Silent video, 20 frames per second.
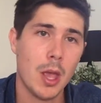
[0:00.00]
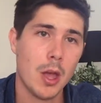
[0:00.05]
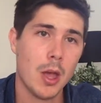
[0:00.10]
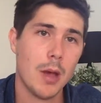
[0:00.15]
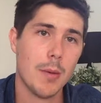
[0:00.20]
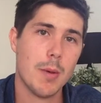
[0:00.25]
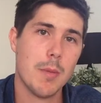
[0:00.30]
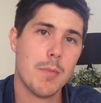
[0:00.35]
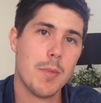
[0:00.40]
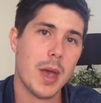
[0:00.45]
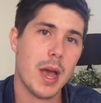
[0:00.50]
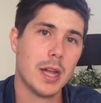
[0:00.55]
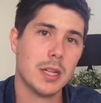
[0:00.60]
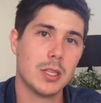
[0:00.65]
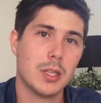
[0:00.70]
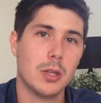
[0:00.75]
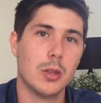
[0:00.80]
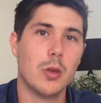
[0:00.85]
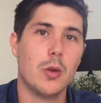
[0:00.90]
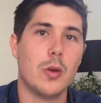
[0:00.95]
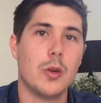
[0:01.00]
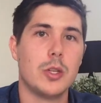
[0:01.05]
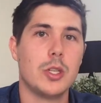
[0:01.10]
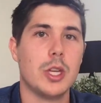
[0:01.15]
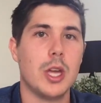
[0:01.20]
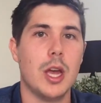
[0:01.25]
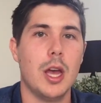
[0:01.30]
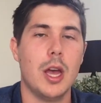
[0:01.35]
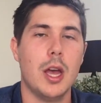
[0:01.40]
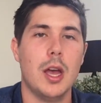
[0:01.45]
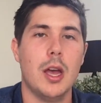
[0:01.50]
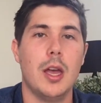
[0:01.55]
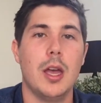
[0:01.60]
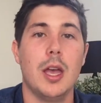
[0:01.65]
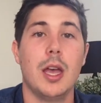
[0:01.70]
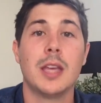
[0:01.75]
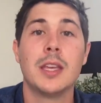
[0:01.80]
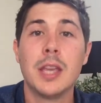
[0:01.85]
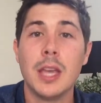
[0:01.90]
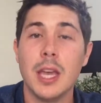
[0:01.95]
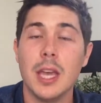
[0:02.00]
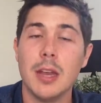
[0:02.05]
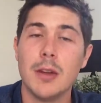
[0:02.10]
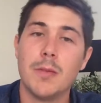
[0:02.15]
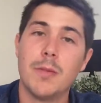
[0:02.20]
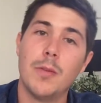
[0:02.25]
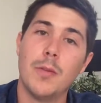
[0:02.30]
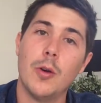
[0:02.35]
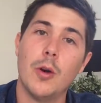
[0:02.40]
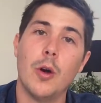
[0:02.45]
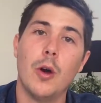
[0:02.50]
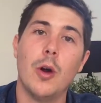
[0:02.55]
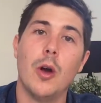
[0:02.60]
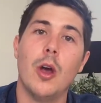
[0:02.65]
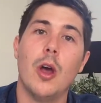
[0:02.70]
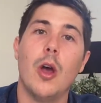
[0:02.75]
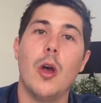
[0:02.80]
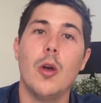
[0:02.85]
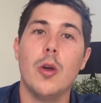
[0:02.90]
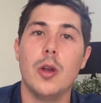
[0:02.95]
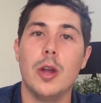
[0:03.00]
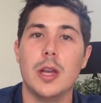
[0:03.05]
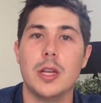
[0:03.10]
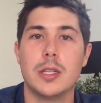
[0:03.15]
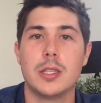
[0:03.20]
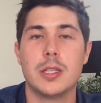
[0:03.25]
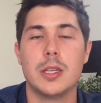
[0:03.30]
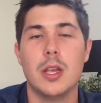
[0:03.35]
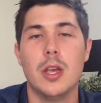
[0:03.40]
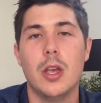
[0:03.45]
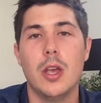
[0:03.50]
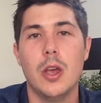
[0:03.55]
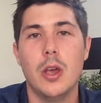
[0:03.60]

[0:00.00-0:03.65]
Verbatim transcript: I'm about to launch uh, a kit for owners